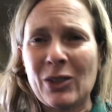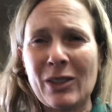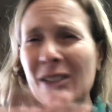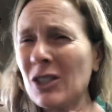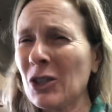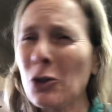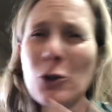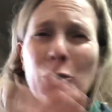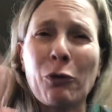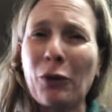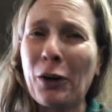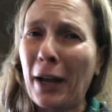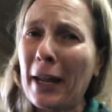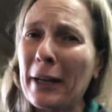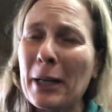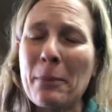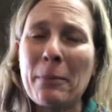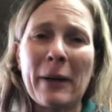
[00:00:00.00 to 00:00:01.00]
and this goes for
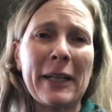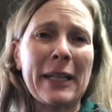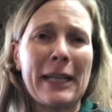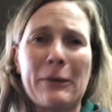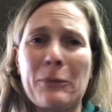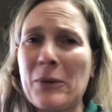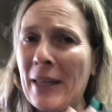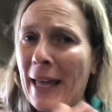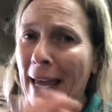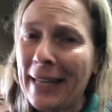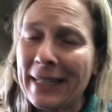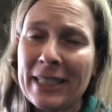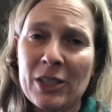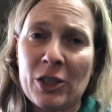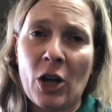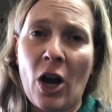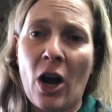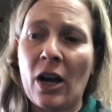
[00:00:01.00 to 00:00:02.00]
anybody with any
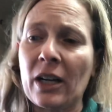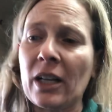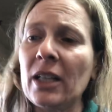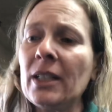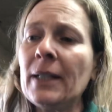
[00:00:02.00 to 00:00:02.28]
dog,